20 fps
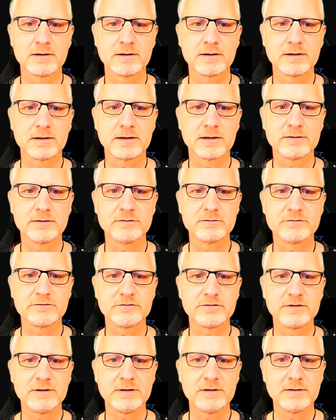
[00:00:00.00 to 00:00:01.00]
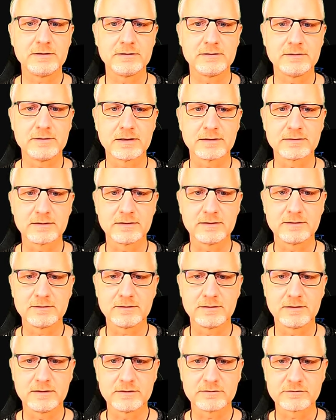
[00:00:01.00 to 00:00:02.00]
And you see that it
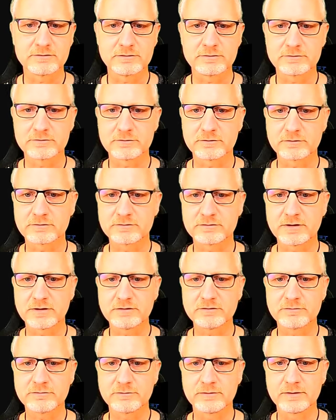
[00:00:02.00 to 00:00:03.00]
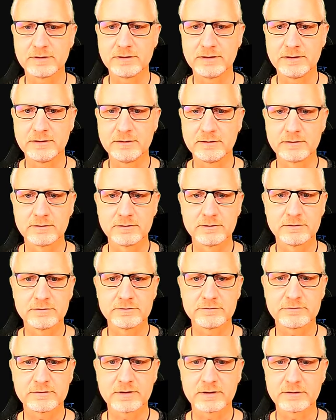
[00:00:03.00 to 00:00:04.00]
is successfully
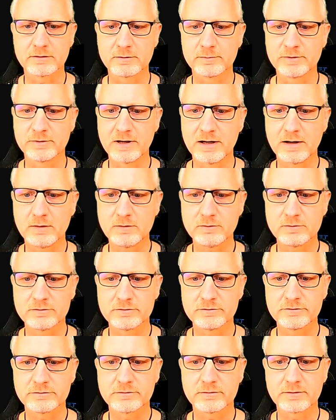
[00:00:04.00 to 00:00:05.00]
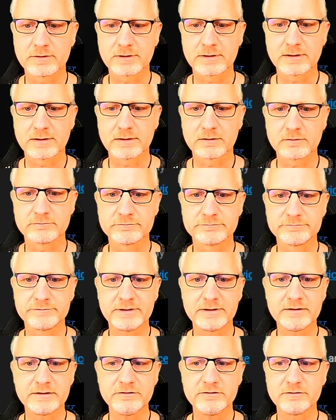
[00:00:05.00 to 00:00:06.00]
set up now. So I click on
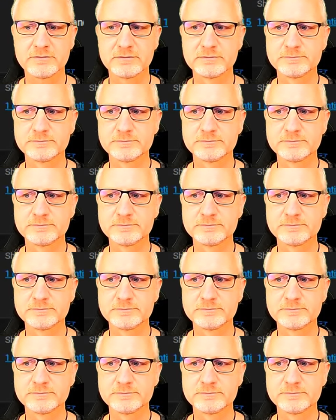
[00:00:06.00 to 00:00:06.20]
Finish.